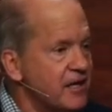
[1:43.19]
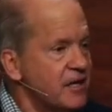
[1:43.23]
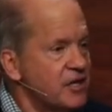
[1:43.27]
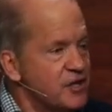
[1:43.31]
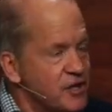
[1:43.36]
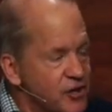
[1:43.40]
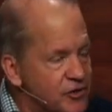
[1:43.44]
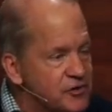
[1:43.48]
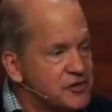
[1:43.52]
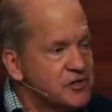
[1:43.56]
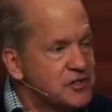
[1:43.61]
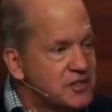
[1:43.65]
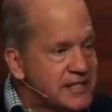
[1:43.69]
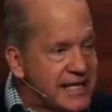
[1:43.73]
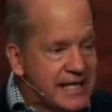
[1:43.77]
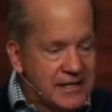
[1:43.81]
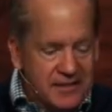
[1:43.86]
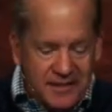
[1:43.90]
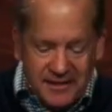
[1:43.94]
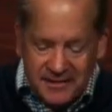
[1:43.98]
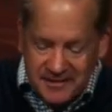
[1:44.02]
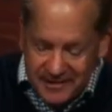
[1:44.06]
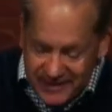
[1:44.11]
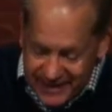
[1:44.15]
you'll see
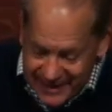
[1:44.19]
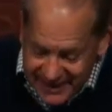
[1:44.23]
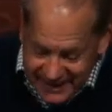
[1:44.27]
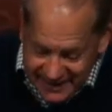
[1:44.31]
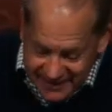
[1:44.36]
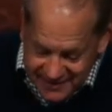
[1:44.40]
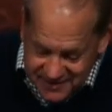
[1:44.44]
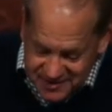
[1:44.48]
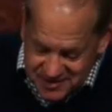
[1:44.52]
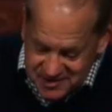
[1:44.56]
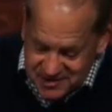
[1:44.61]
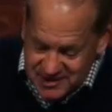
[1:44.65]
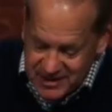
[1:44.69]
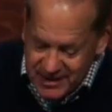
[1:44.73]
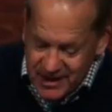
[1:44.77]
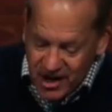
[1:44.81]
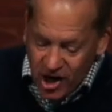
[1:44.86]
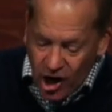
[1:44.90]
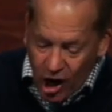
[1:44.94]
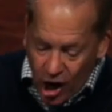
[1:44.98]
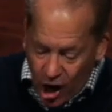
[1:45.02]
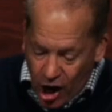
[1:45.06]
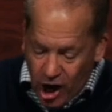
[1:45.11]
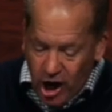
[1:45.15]
the links
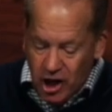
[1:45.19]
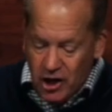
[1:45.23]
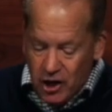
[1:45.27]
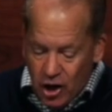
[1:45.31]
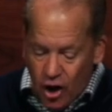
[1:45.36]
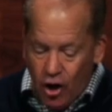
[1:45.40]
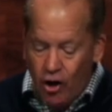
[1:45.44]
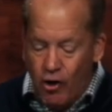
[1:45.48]
all